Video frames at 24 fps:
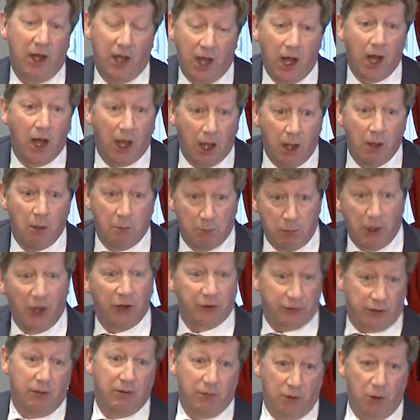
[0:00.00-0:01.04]
Uh,
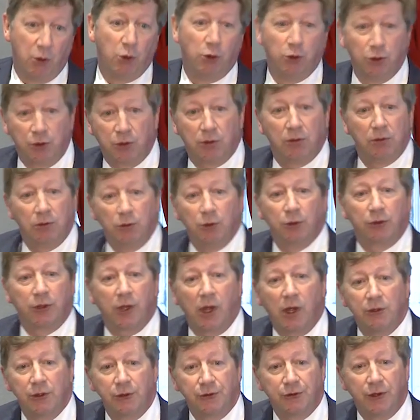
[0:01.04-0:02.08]
but look, look
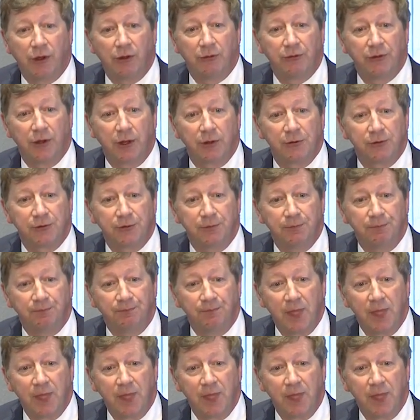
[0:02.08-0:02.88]
how it turned out.